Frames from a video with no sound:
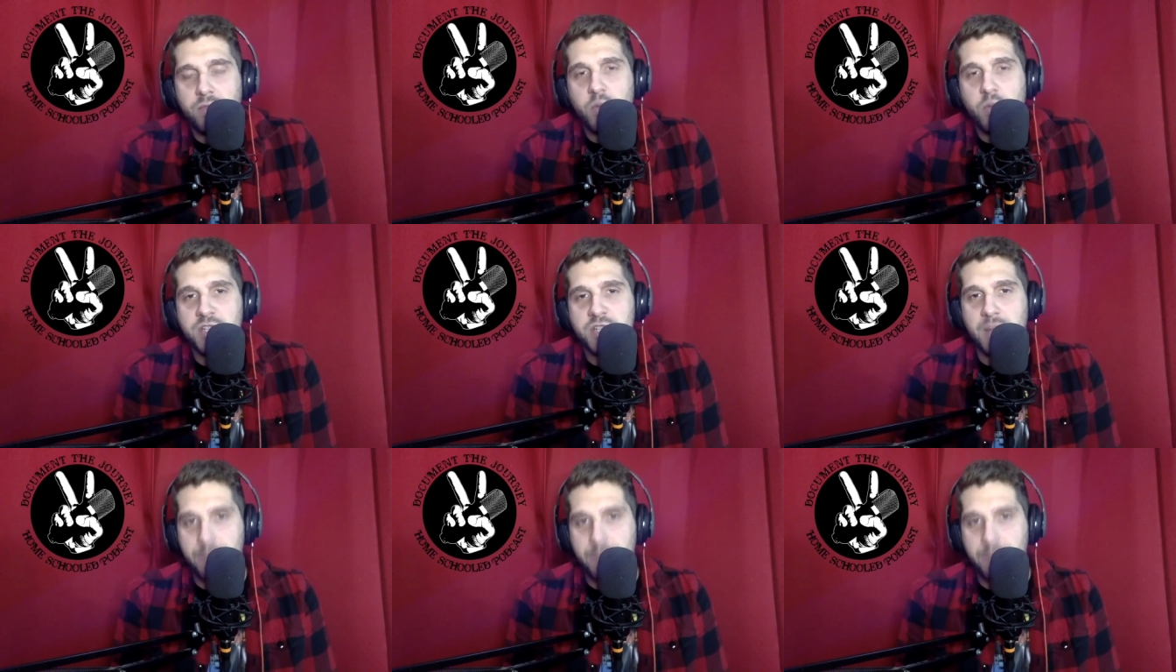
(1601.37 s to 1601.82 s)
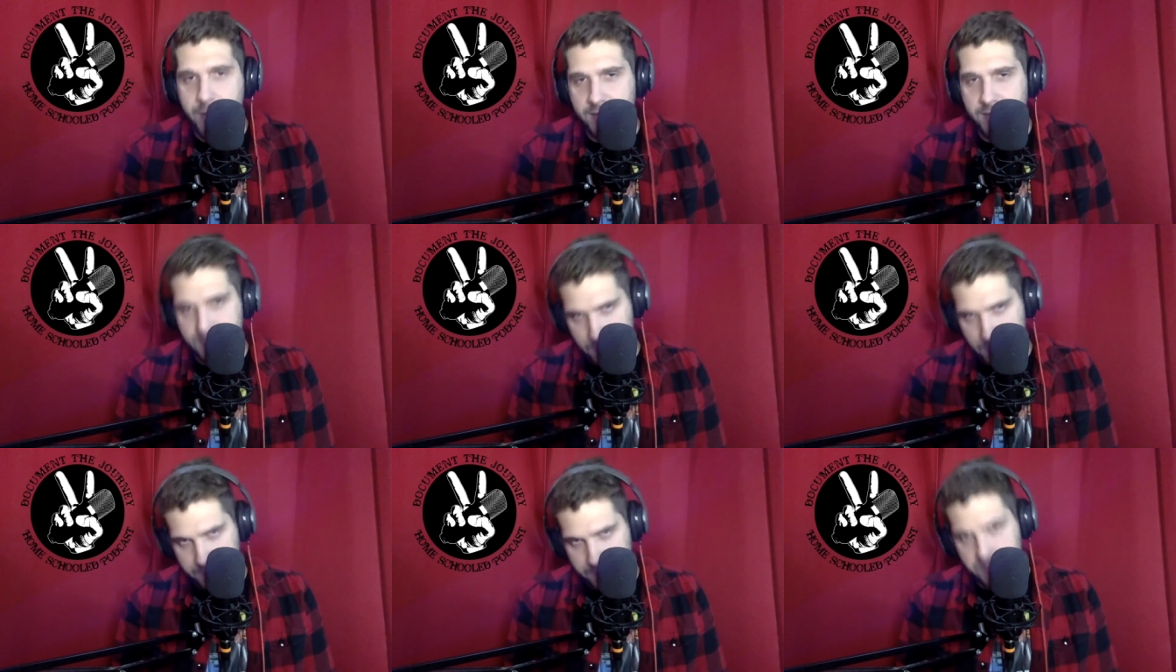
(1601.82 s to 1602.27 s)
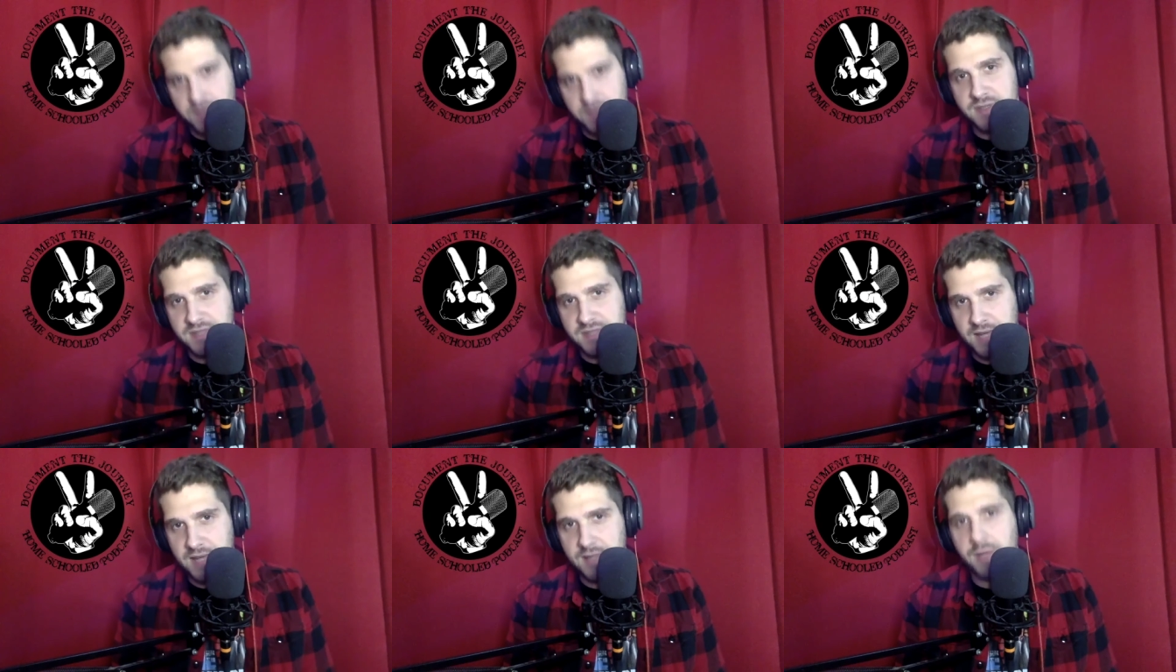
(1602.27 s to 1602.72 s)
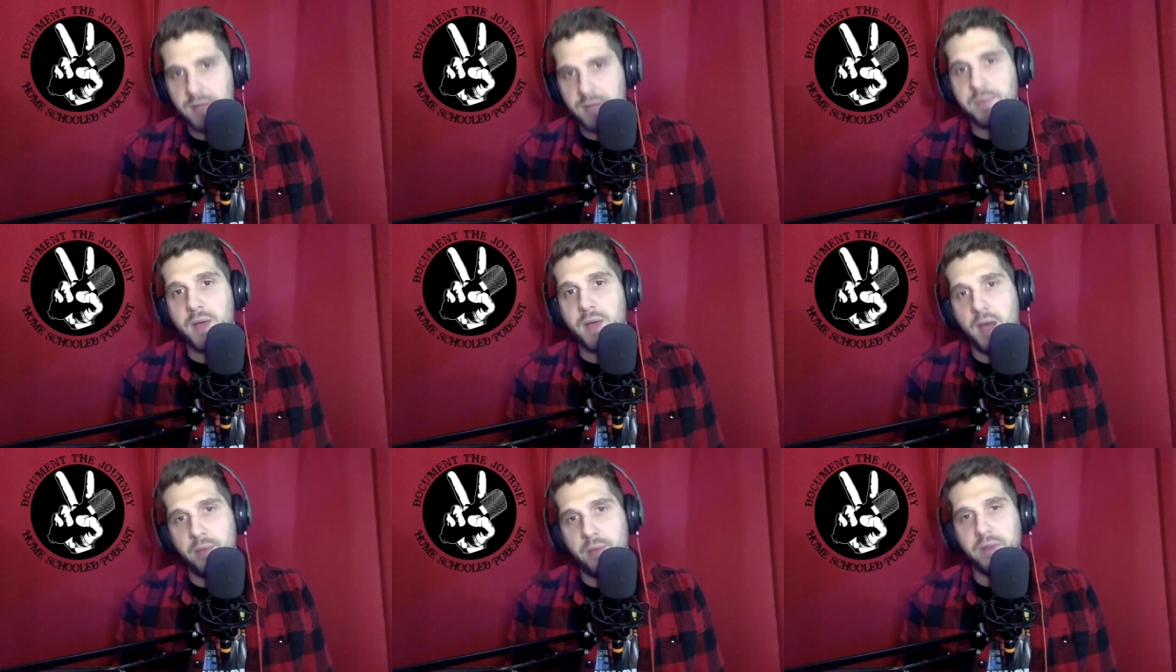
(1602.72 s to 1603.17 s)
which I picked up in the
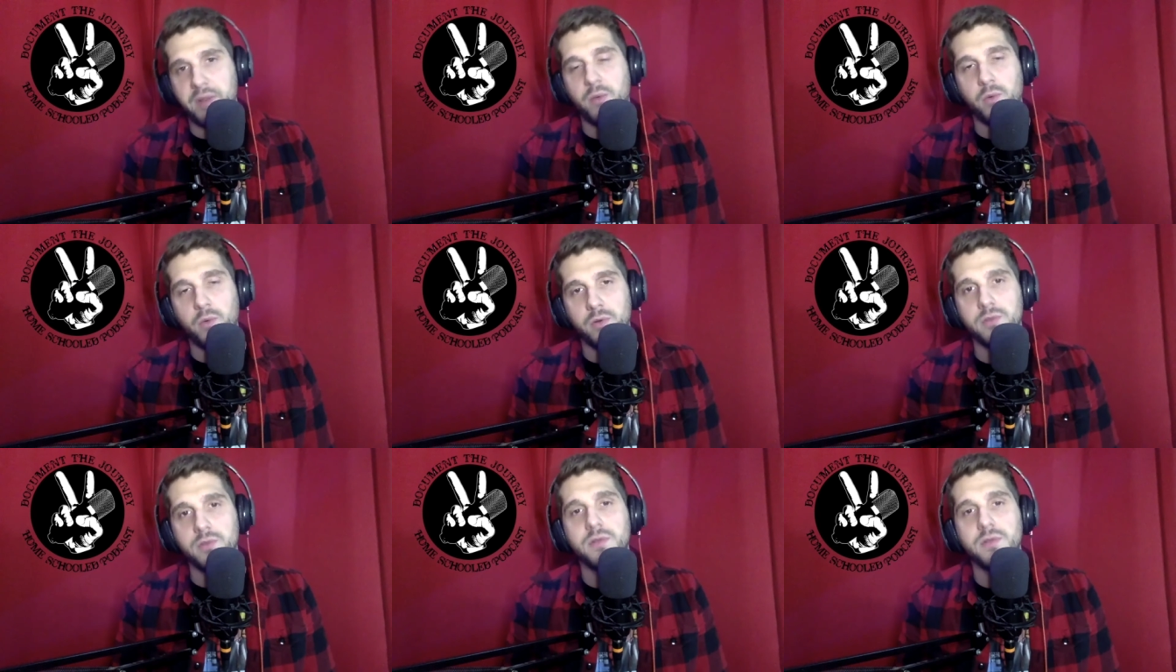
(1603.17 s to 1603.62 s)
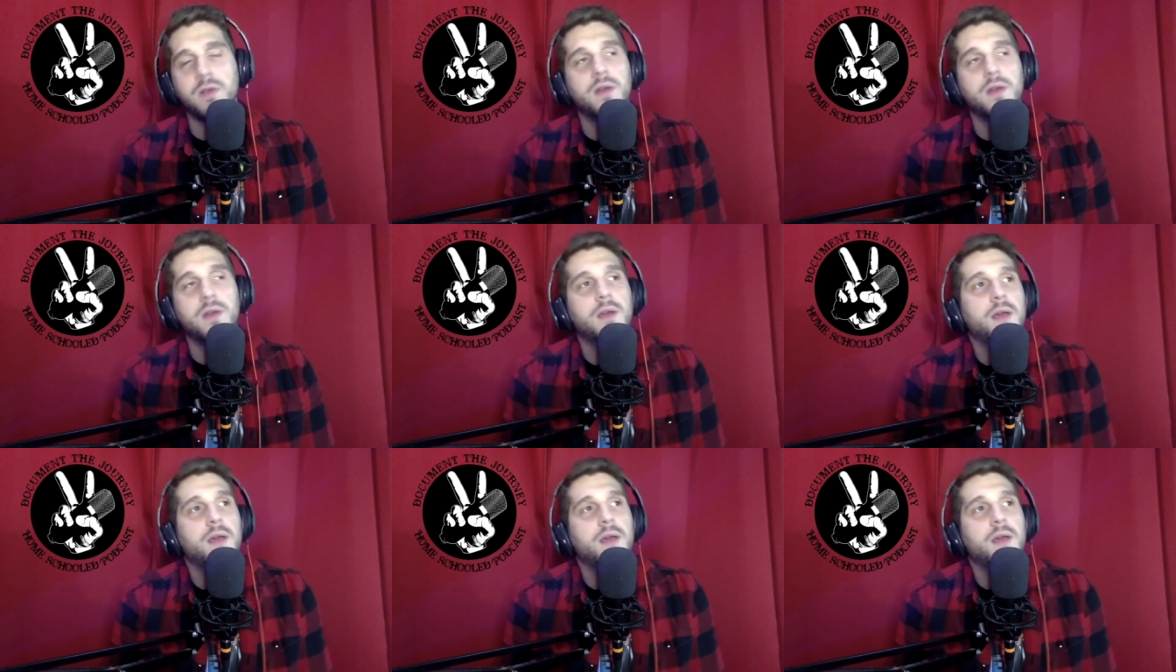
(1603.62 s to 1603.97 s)
stand-up comedy world.